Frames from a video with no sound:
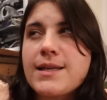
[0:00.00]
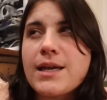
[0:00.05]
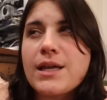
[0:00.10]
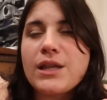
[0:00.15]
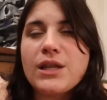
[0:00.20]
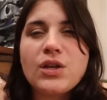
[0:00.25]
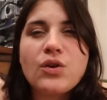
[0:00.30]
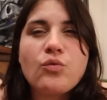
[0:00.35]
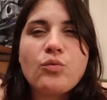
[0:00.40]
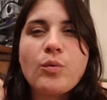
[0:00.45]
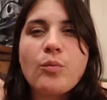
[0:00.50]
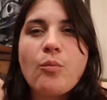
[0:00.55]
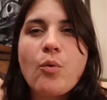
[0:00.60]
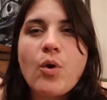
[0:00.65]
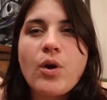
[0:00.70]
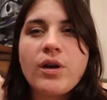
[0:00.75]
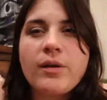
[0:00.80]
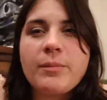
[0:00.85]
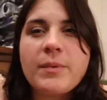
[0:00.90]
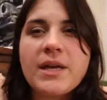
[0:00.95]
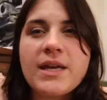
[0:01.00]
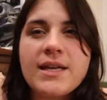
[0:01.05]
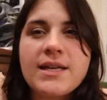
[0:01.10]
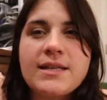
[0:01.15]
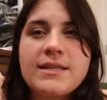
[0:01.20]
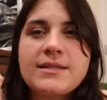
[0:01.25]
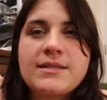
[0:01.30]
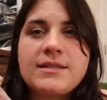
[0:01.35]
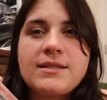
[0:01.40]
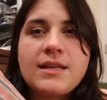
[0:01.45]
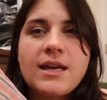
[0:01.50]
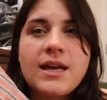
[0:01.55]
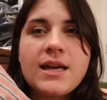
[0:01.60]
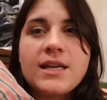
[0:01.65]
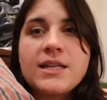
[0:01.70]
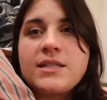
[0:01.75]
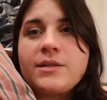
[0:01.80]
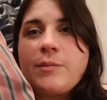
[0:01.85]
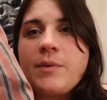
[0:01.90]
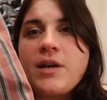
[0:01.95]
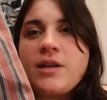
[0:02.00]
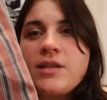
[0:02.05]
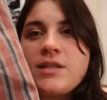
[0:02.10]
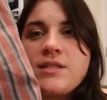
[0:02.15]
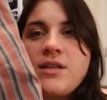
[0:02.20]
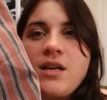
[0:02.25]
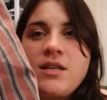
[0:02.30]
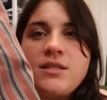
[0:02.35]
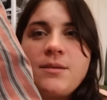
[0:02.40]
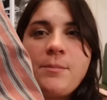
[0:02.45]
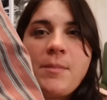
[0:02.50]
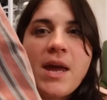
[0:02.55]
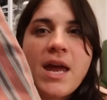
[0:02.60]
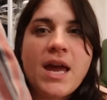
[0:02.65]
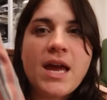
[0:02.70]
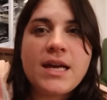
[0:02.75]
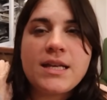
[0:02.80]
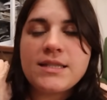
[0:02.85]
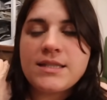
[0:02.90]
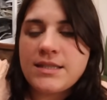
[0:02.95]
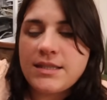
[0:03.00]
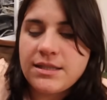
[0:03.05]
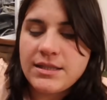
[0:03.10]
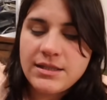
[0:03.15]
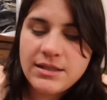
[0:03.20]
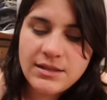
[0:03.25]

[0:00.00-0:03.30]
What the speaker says: like a little reward because I get to wear these awesome pants